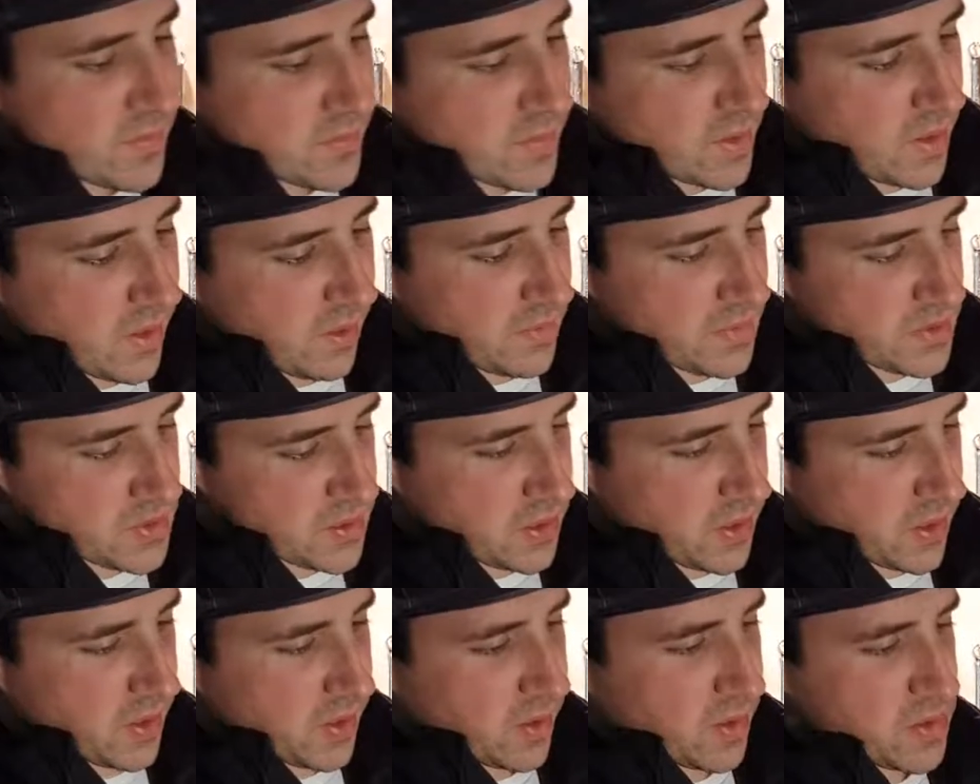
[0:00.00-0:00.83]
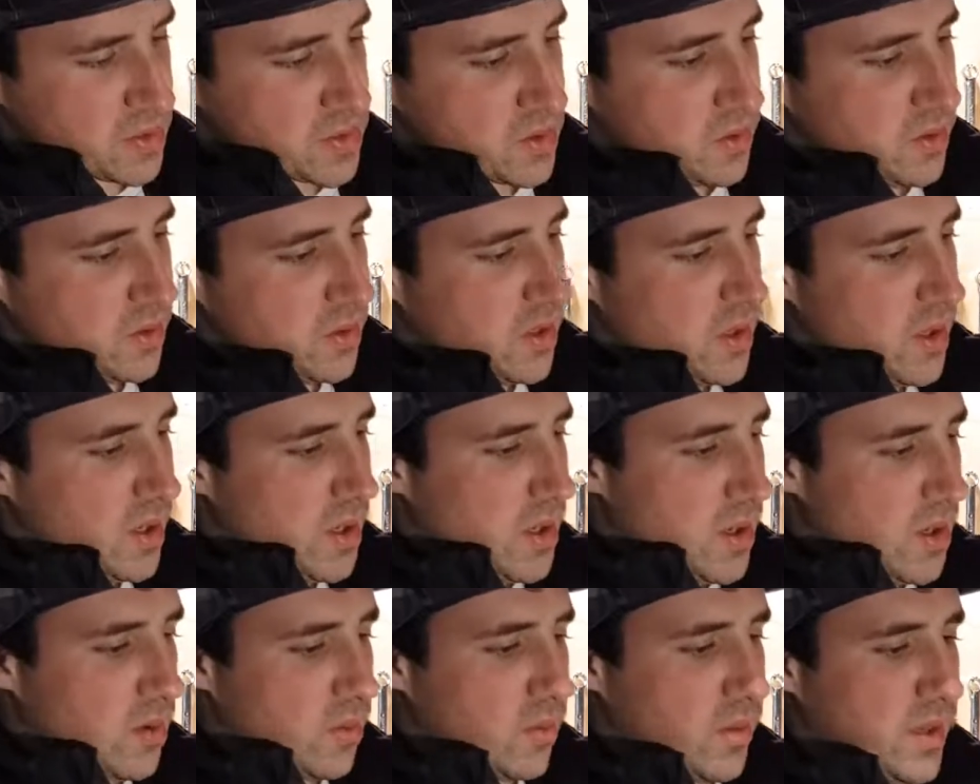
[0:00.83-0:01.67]
of the circular saw,
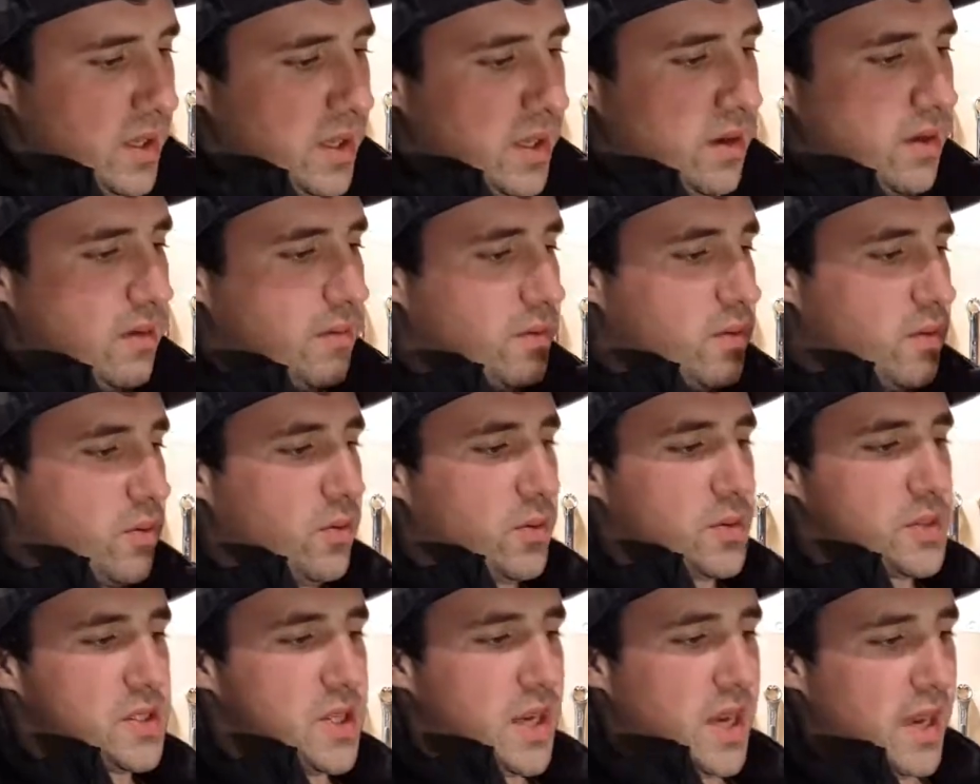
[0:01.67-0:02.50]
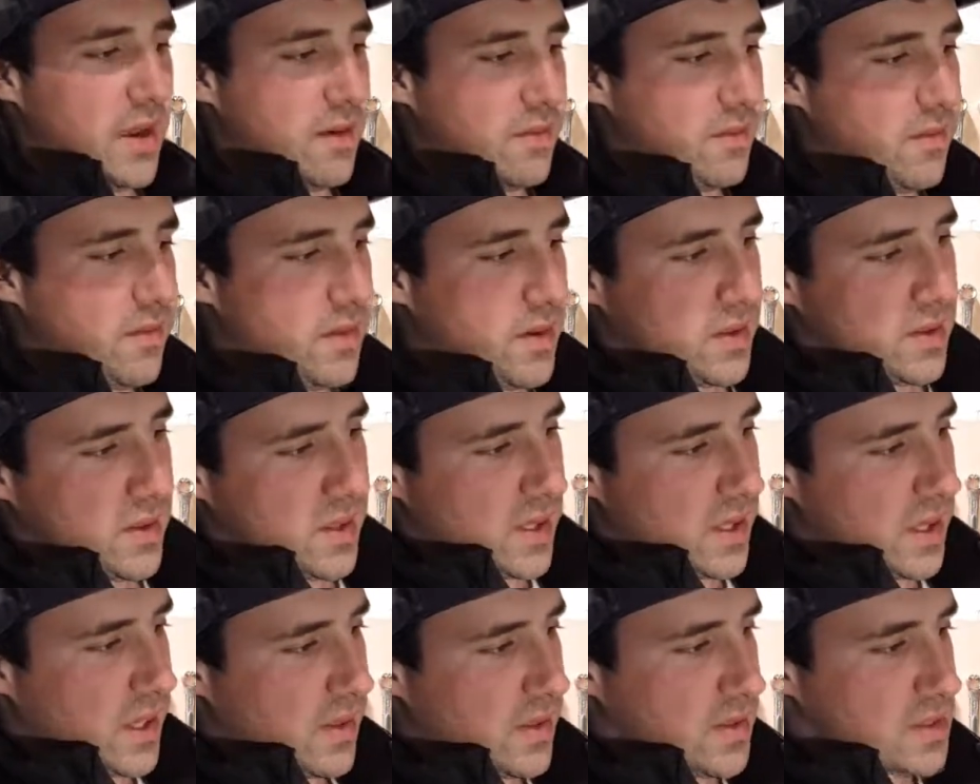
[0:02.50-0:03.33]
we of course have
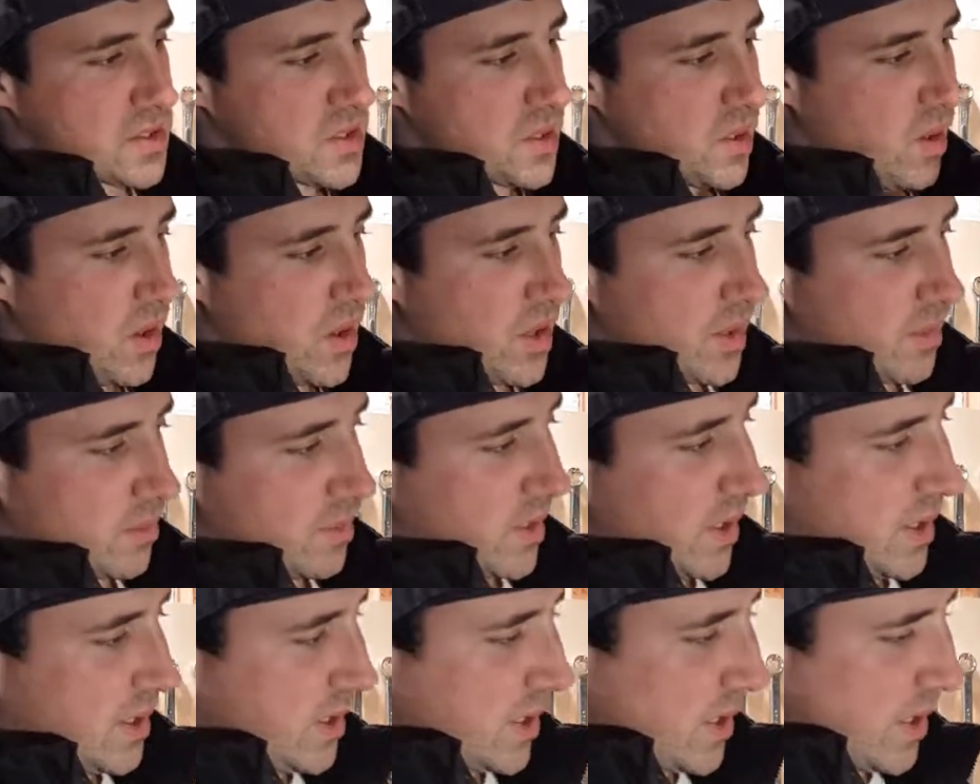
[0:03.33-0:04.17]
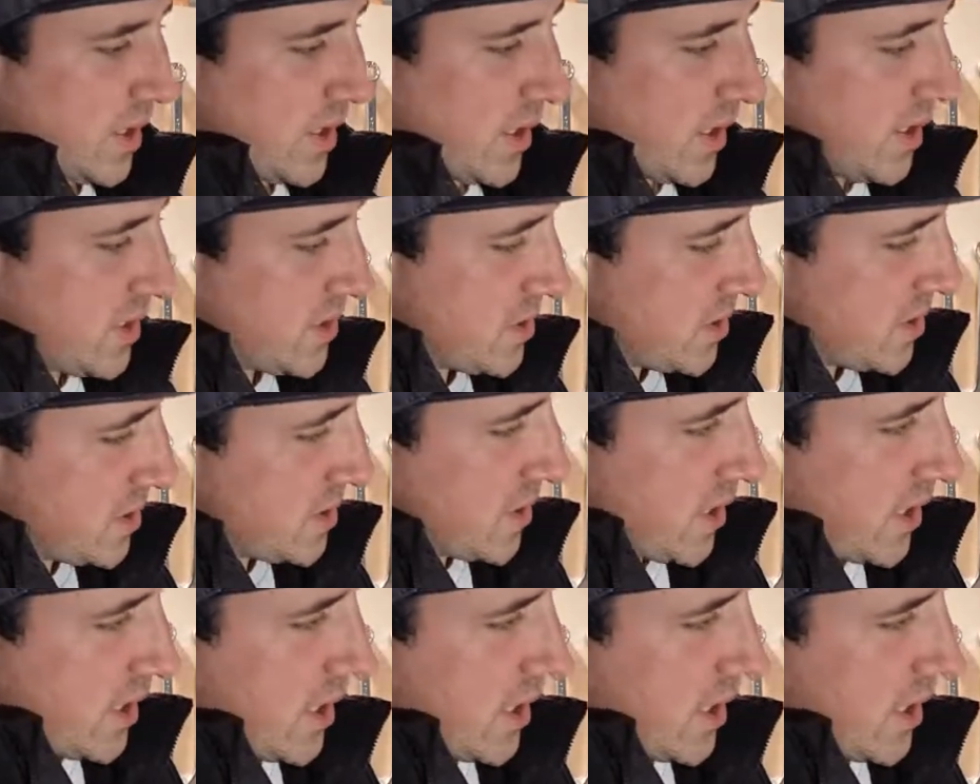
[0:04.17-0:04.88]
the sliding plate here. Now this is